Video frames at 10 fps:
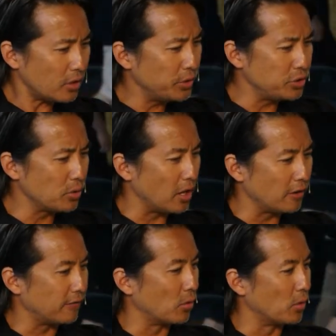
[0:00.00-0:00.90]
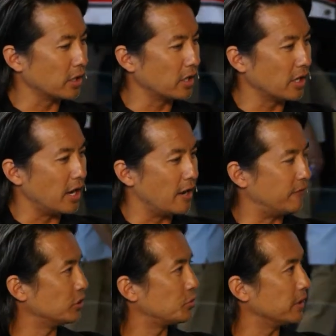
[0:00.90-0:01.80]
We do all of our work
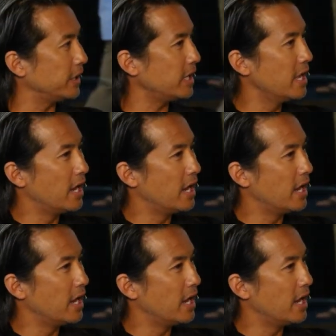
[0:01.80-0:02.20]
virtually.